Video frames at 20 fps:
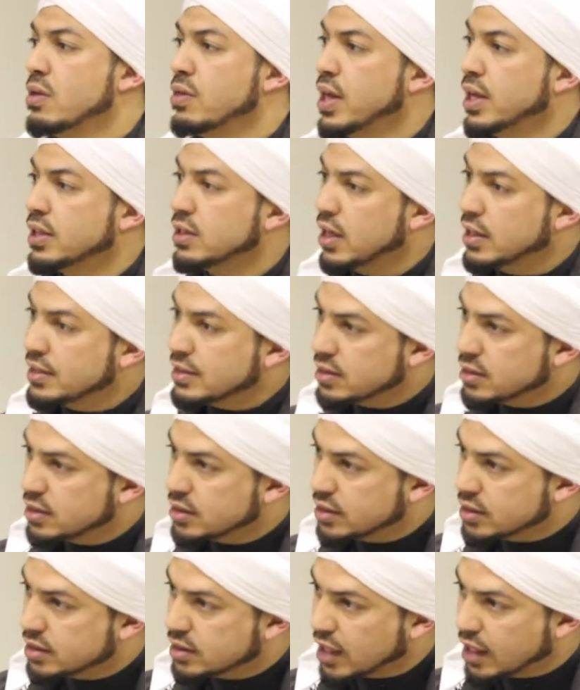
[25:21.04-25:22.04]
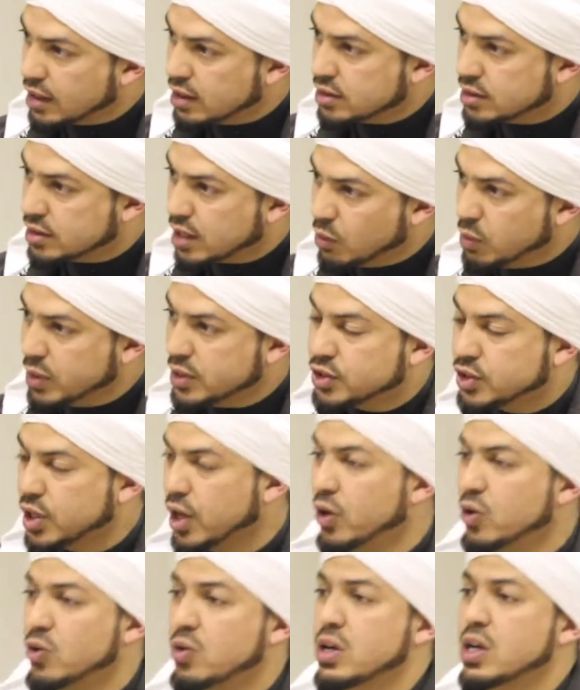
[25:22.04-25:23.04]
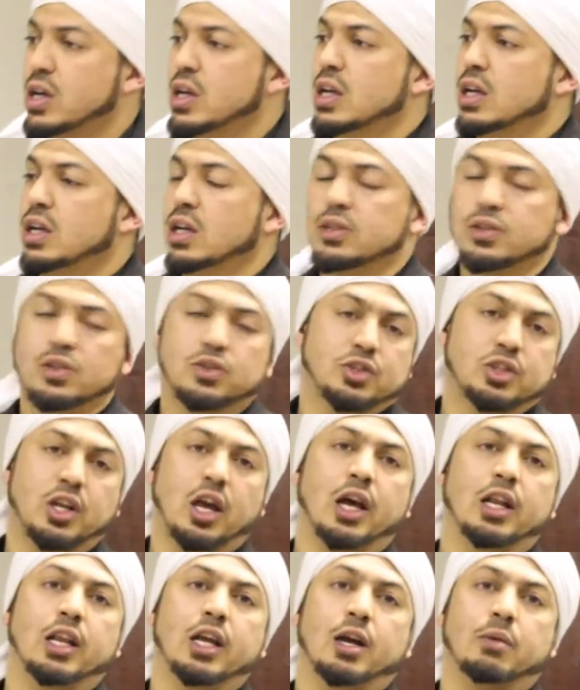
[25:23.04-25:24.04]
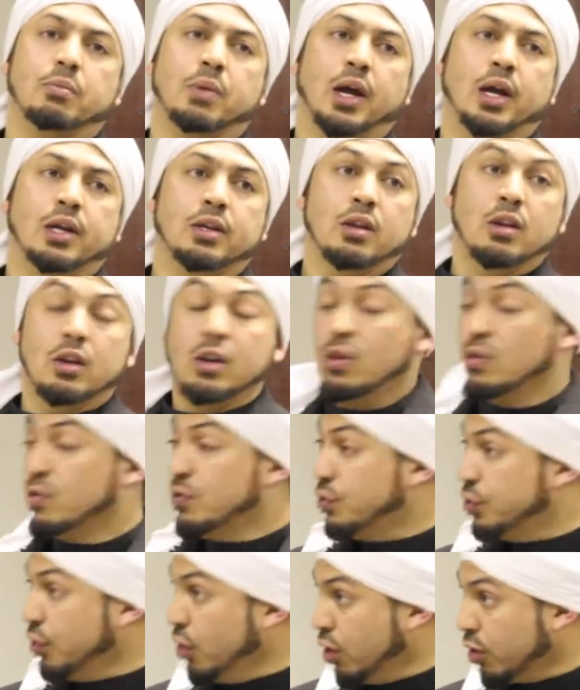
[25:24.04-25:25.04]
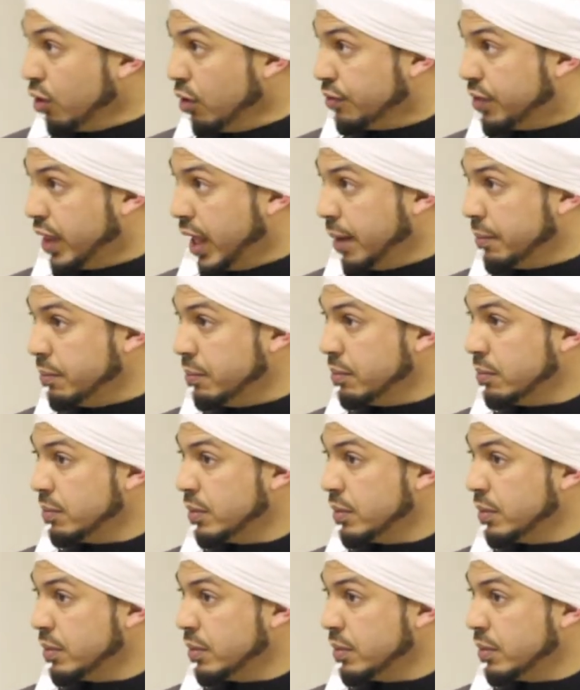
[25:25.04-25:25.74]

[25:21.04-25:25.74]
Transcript: that so-and-so is a salih man, four of them